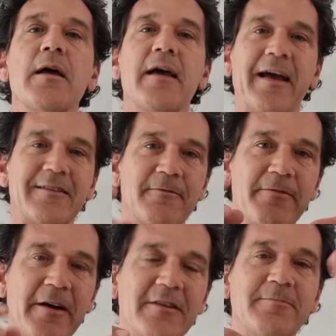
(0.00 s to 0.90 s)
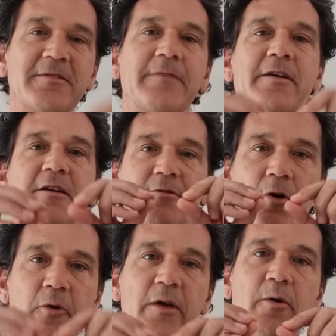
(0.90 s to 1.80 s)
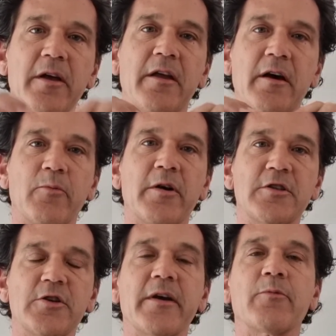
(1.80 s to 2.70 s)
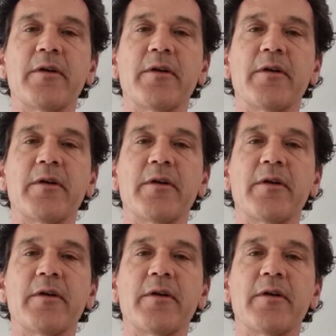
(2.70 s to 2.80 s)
It's very specific because we're only working on one joint.